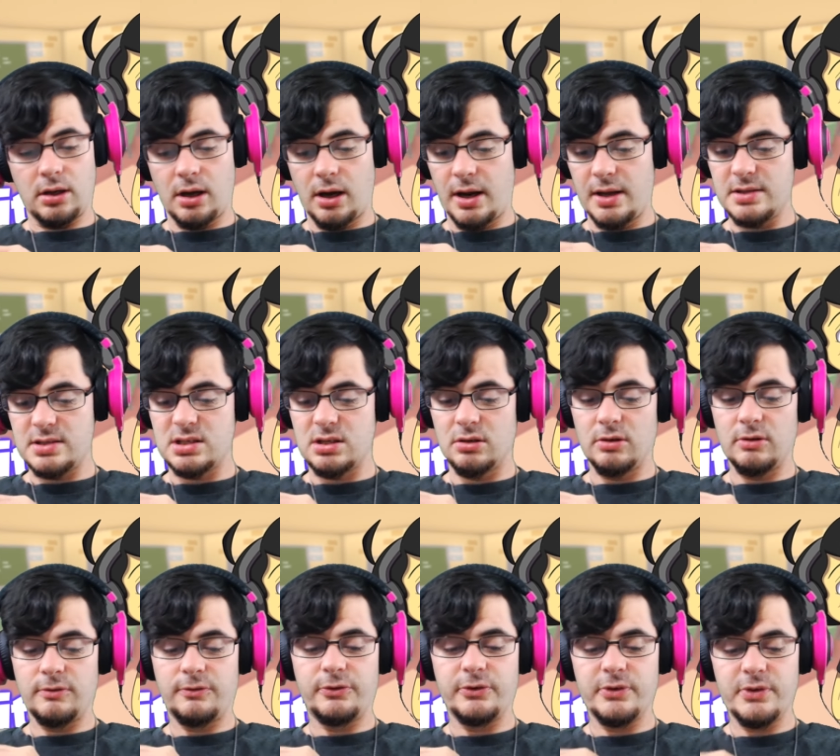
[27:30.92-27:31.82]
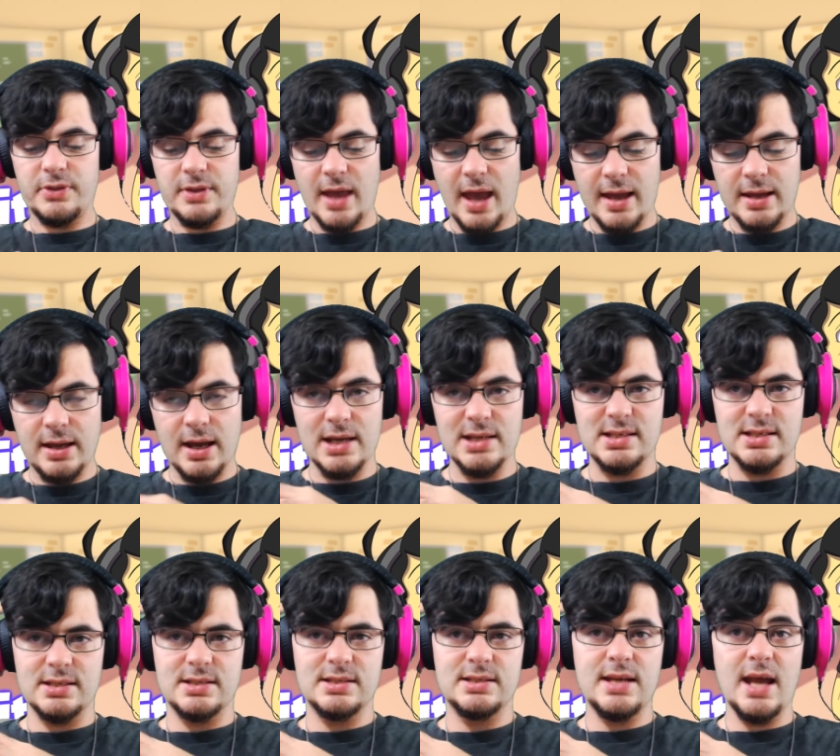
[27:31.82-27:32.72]
Alright, so for that
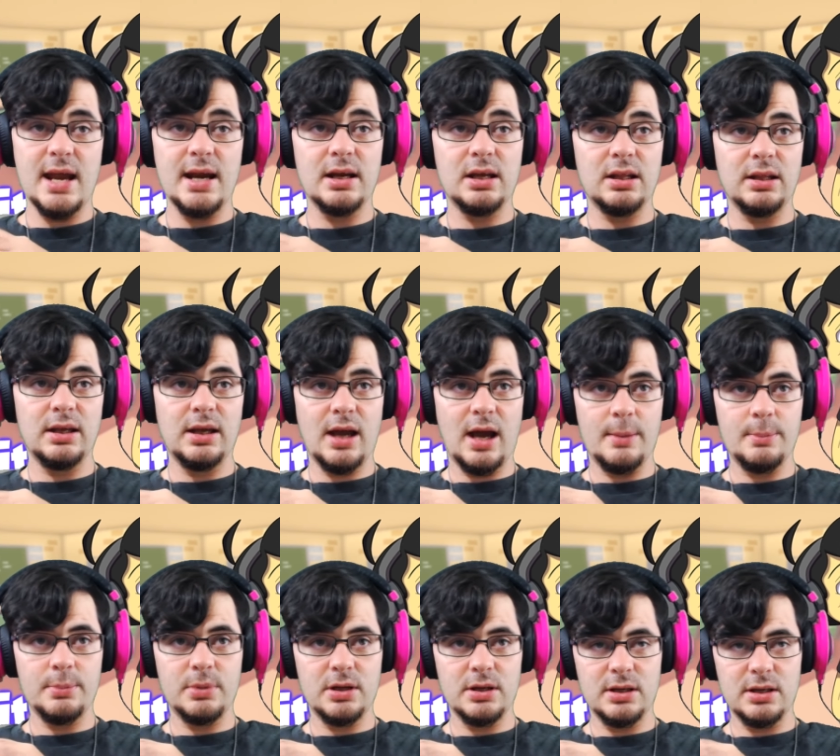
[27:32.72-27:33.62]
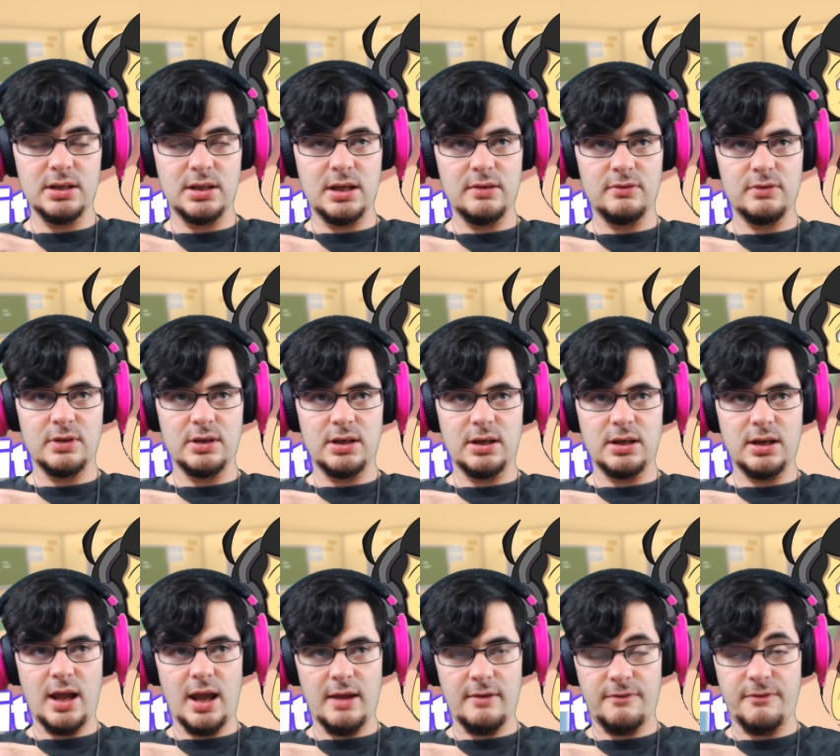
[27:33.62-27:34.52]
guys, aesthetically, I'm going to give
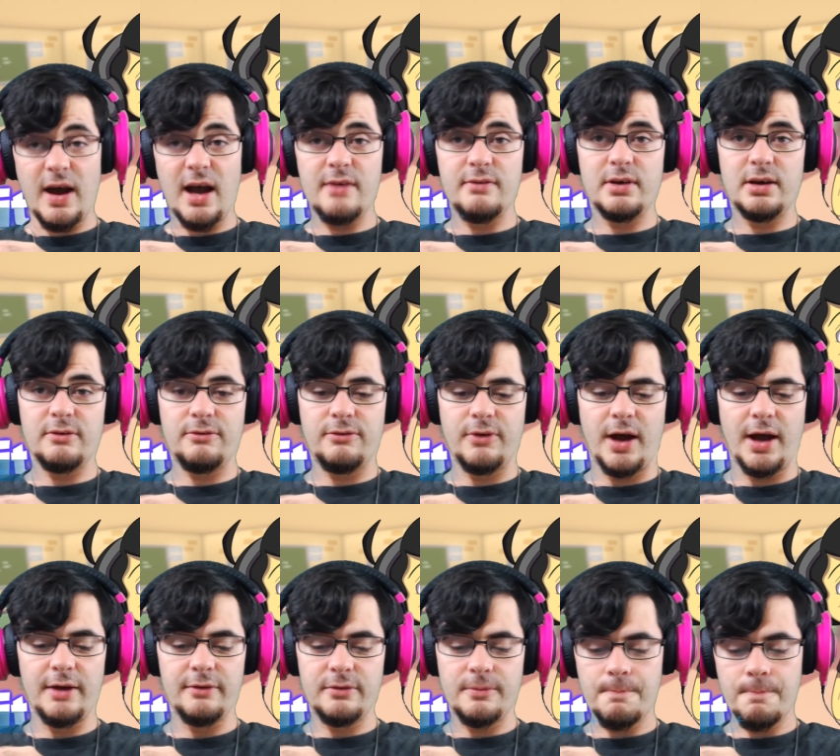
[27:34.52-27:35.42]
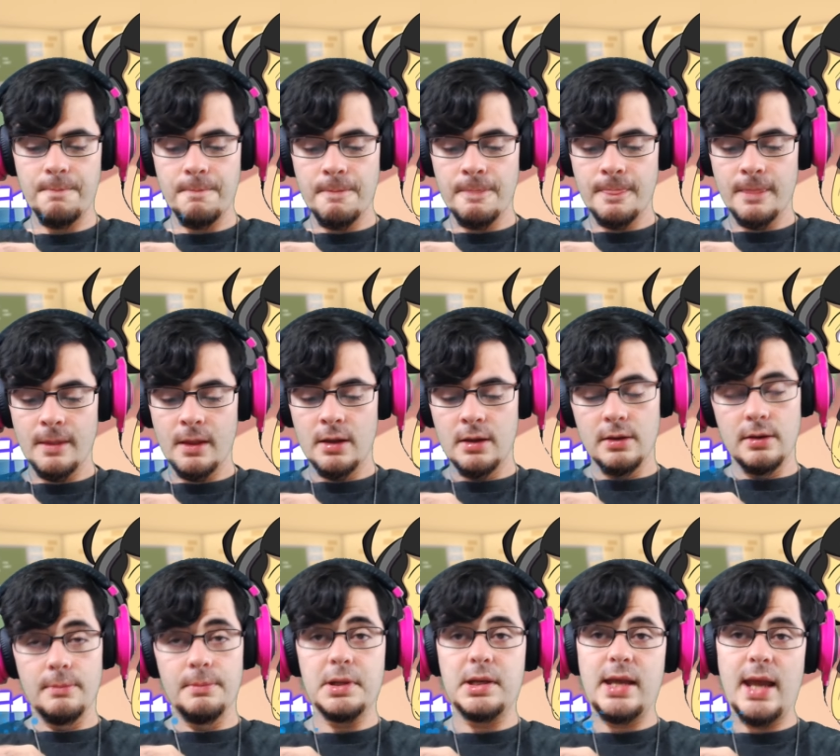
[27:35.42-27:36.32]
it a 5 out of
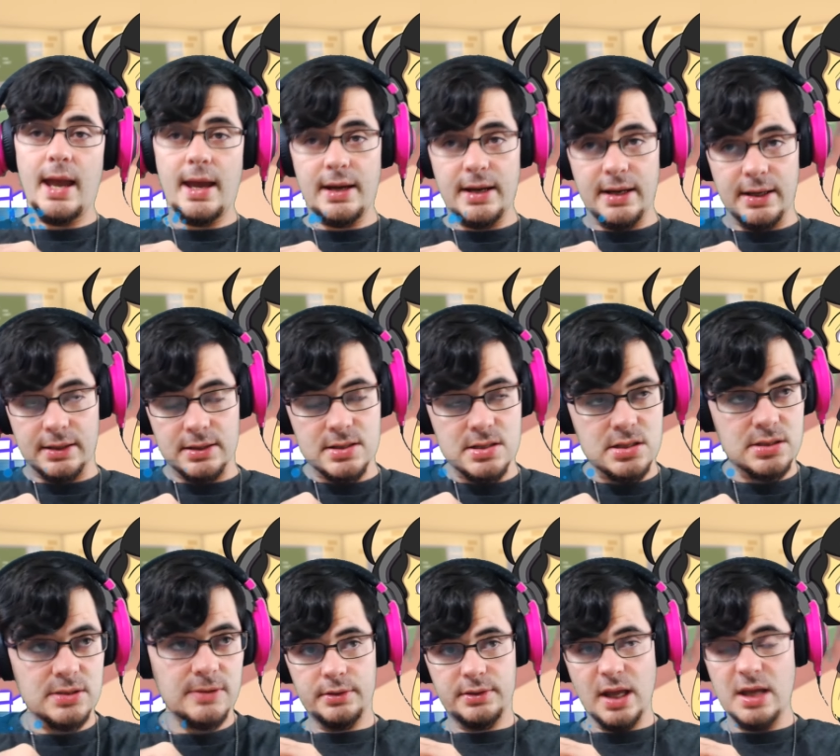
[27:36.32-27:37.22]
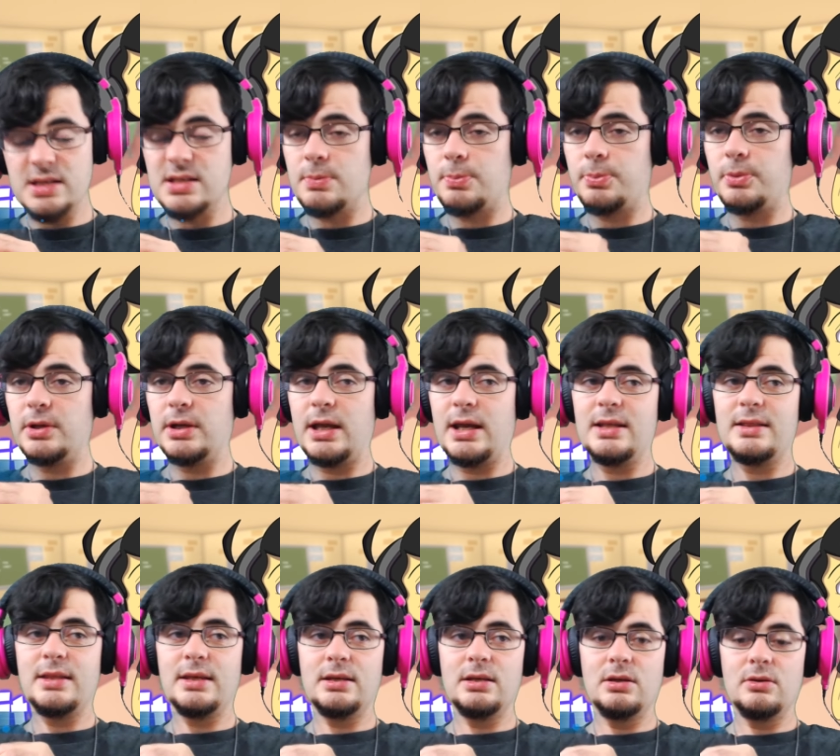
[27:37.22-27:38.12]
5. Mechanics. Does it bring
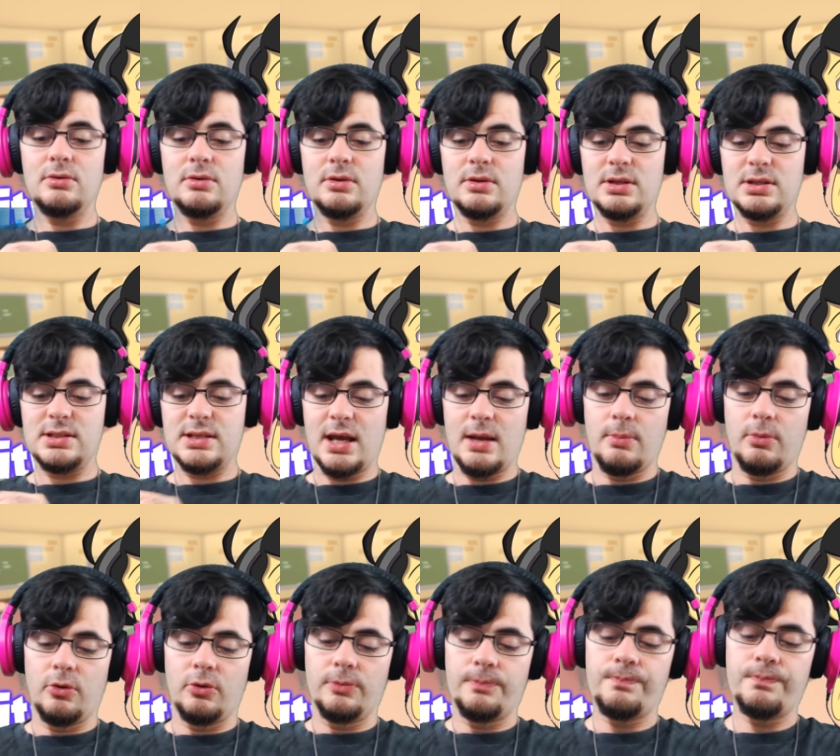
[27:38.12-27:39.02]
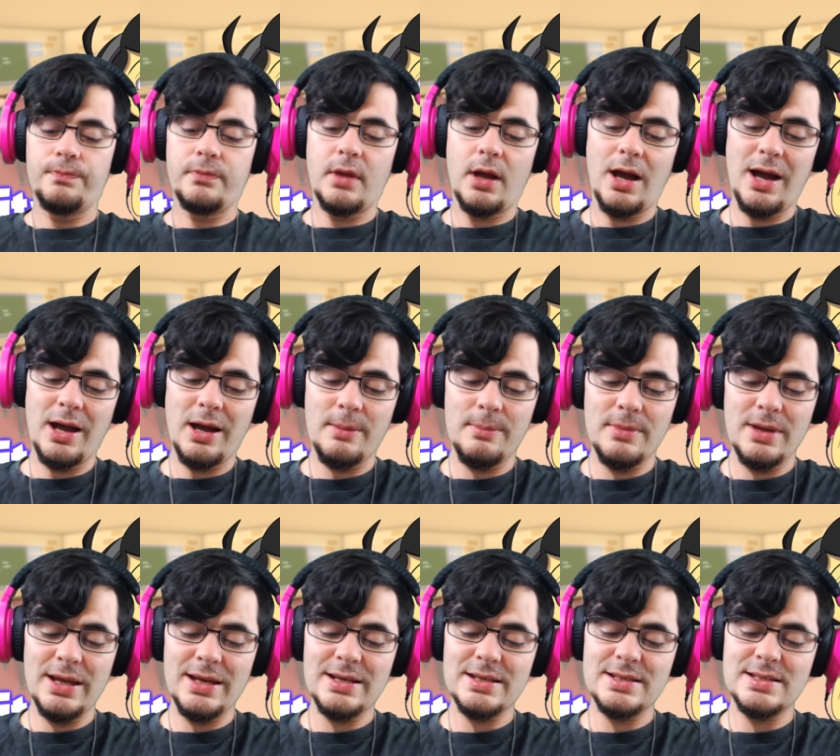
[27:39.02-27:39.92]
anything new to the table? Um,
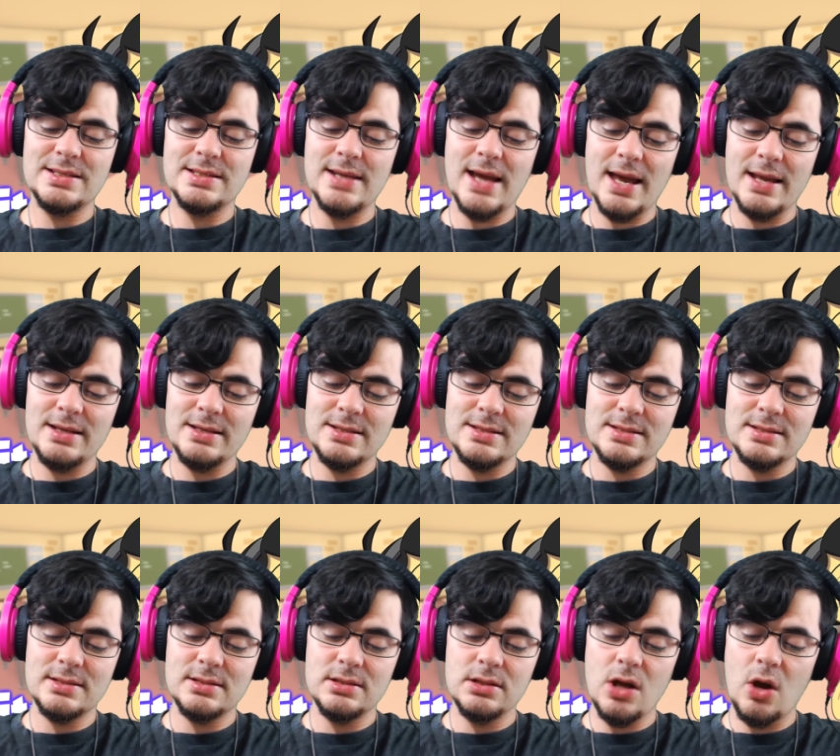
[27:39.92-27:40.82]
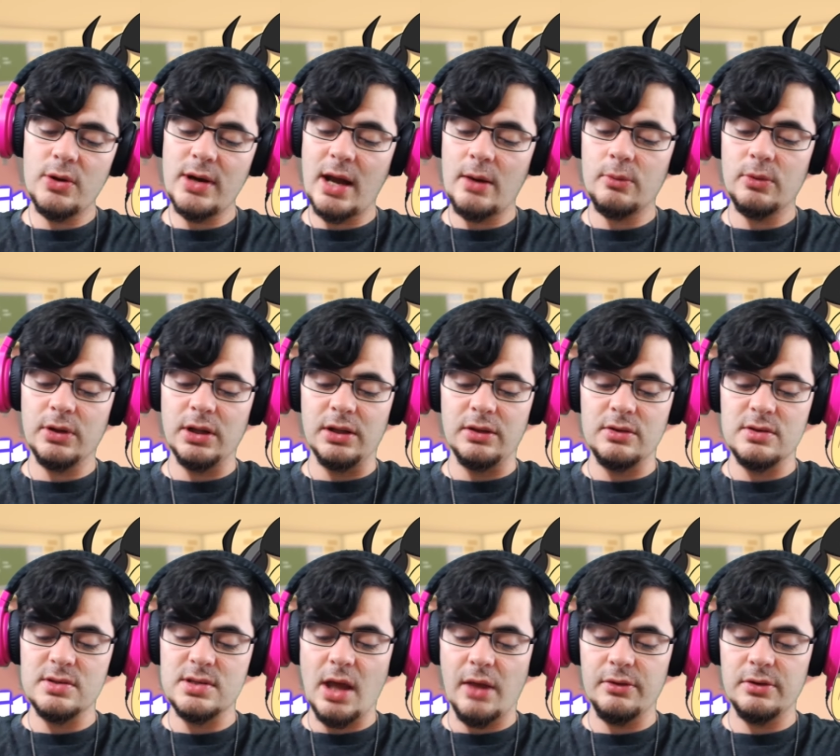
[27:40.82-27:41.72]
in a sense, no, not really.
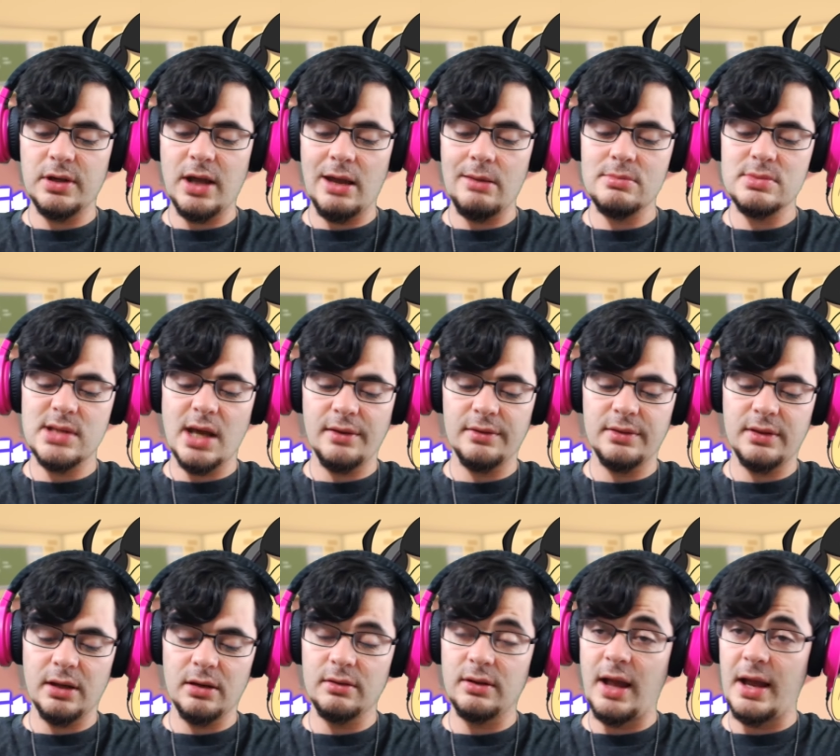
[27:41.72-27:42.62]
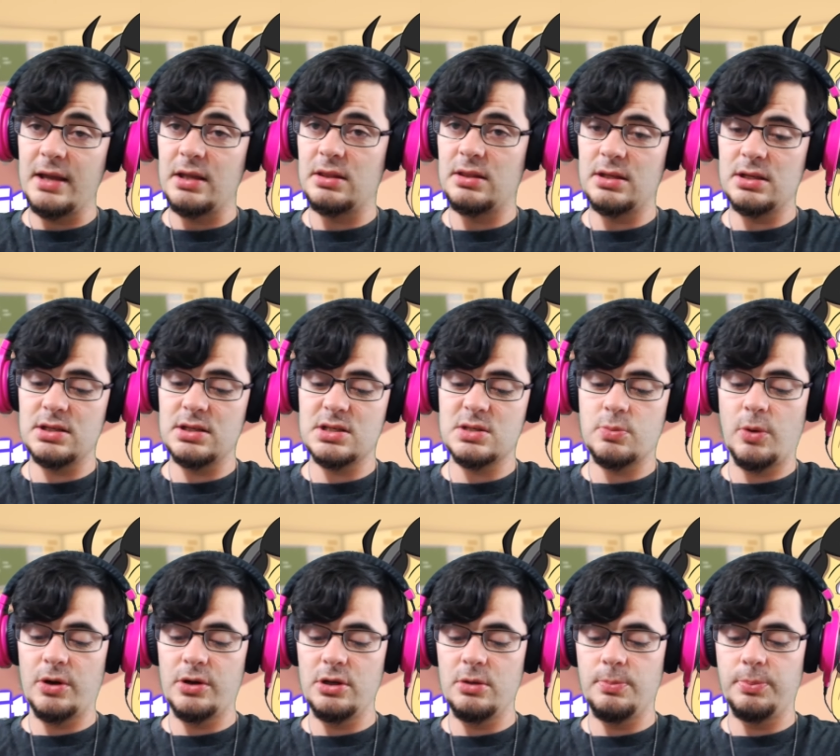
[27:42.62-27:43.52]
There's other games out there like this
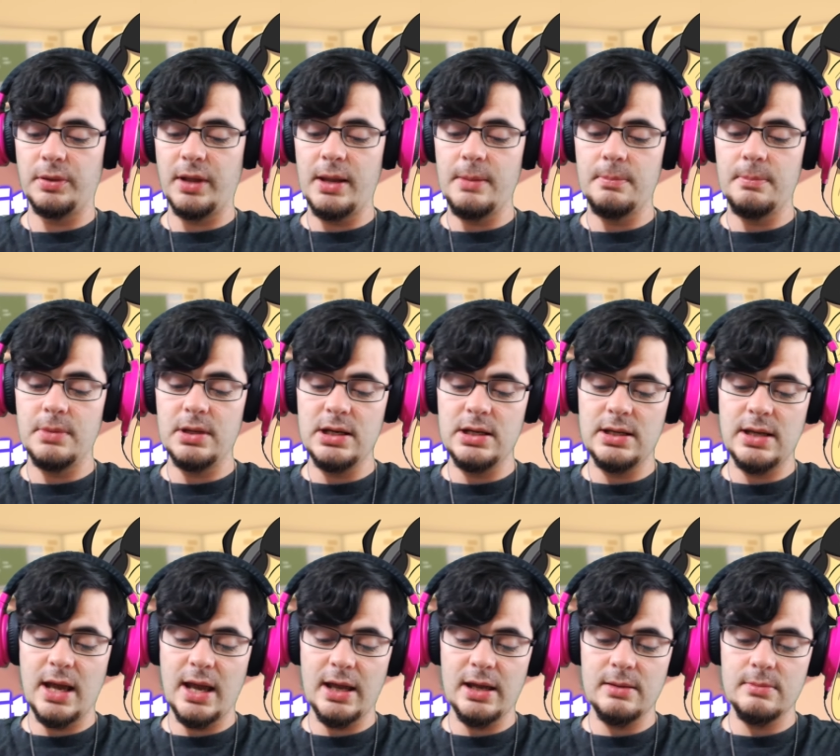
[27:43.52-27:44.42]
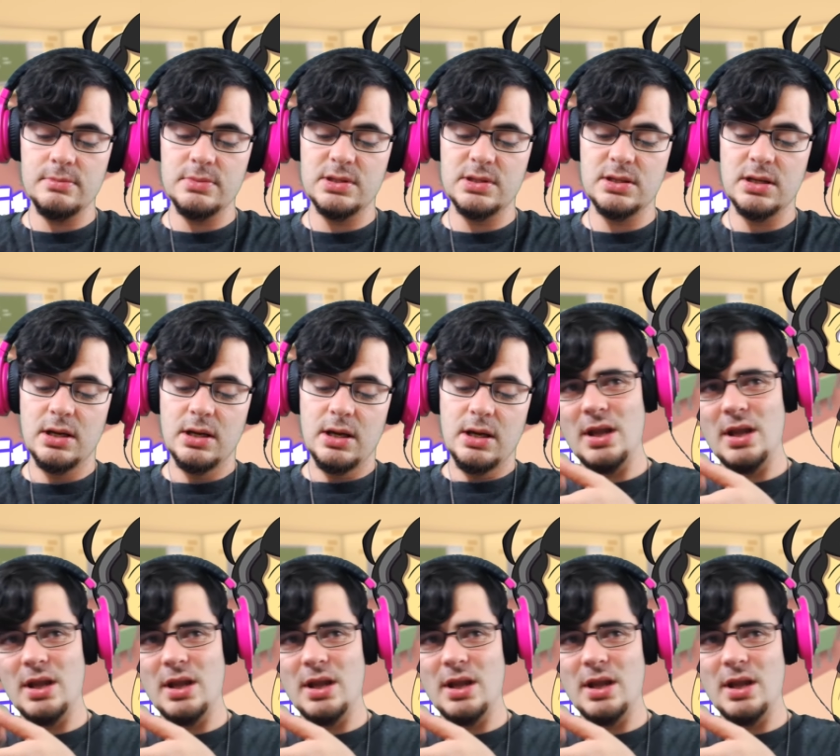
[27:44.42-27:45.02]
where you play mini games